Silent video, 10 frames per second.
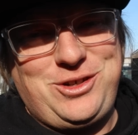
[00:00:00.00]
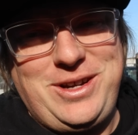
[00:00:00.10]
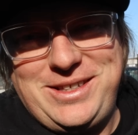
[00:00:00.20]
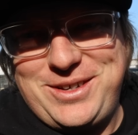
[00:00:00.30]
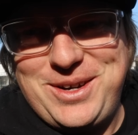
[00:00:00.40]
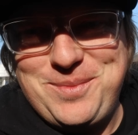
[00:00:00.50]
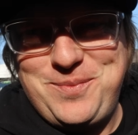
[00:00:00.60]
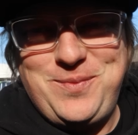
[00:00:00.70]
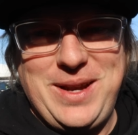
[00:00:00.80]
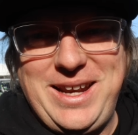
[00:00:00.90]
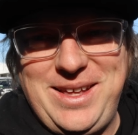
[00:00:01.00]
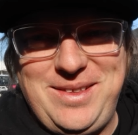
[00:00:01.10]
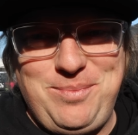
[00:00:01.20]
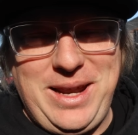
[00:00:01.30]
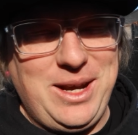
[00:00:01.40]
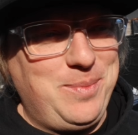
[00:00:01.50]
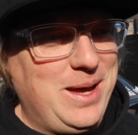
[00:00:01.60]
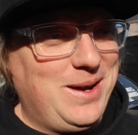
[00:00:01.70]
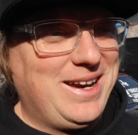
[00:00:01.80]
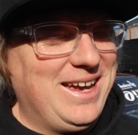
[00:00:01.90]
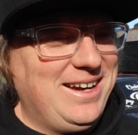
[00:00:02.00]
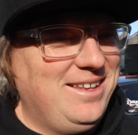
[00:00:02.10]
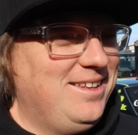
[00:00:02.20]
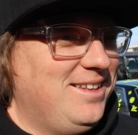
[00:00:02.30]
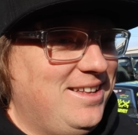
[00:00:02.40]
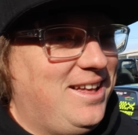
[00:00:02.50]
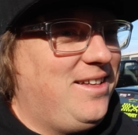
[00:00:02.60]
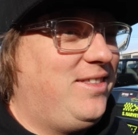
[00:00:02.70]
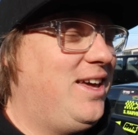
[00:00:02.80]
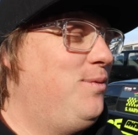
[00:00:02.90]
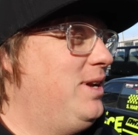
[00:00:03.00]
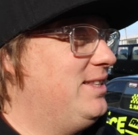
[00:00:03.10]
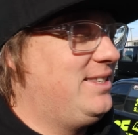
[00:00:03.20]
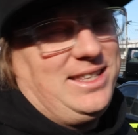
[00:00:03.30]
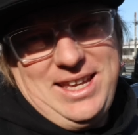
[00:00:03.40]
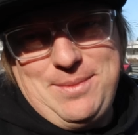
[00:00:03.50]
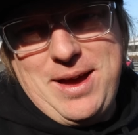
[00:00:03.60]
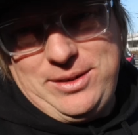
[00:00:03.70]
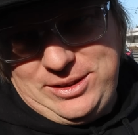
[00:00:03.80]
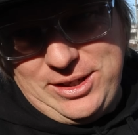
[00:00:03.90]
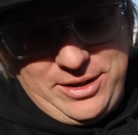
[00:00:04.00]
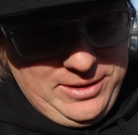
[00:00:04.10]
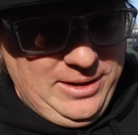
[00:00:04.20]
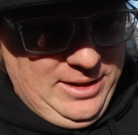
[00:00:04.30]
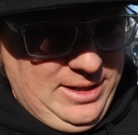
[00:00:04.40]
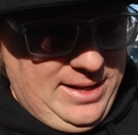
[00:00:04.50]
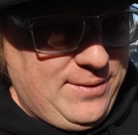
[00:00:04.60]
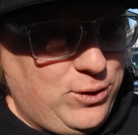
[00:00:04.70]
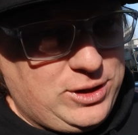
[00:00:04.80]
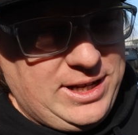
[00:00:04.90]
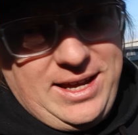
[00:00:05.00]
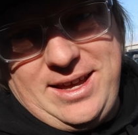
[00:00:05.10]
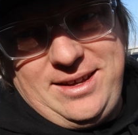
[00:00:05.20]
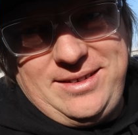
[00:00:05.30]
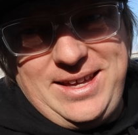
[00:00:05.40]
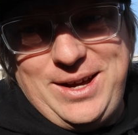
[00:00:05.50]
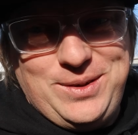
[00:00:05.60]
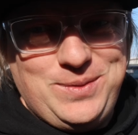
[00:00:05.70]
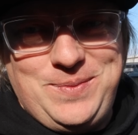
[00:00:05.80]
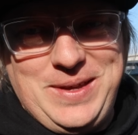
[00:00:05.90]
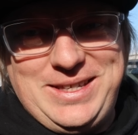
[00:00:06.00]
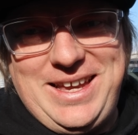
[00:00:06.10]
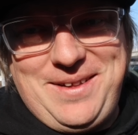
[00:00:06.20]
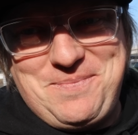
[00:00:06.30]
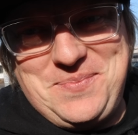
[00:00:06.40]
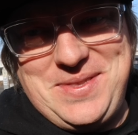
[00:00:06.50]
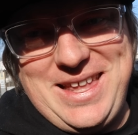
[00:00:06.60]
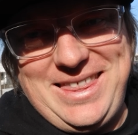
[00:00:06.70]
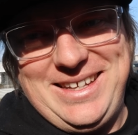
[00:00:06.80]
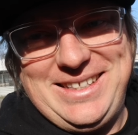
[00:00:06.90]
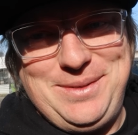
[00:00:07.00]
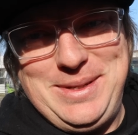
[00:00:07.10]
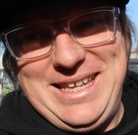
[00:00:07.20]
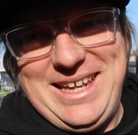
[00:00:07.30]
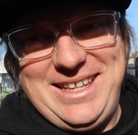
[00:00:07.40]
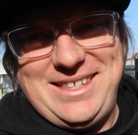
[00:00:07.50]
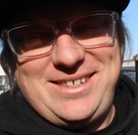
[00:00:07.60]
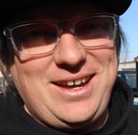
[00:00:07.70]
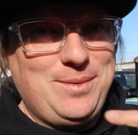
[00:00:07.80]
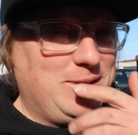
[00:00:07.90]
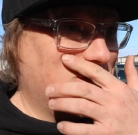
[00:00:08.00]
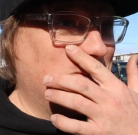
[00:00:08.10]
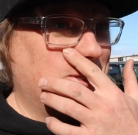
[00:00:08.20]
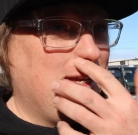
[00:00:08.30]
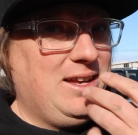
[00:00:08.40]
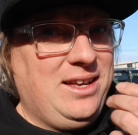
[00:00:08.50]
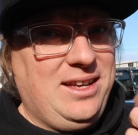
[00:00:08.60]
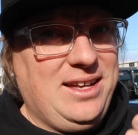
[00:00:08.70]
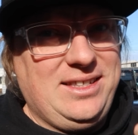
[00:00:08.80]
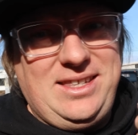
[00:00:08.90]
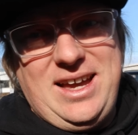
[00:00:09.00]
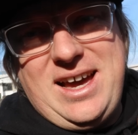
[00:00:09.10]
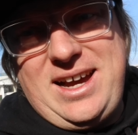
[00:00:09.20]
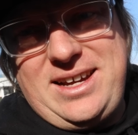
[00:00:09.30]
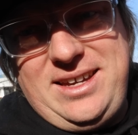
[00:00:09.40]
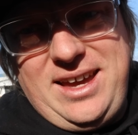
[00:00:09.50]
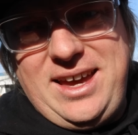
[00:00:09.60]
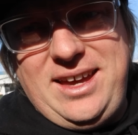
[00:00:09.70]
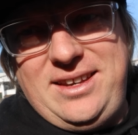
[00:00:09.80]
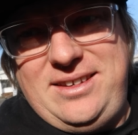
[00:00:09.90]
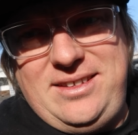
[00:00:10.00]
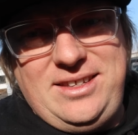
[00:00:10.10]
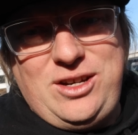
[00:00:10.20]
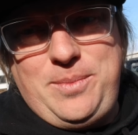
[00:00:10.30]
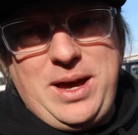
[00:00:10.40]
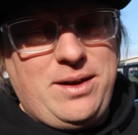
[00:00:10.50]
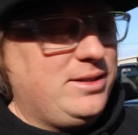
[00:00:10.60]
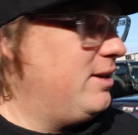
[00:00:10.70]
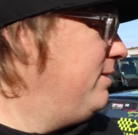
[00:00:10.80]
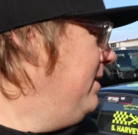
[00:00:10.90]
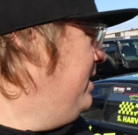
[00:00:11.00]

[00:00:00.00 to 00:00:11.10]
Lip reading: street's got a bloody planned power cut that we didn't see in the email. So unfortunately, yeah, there's nothing to be done inside because it's dark and there's no power. So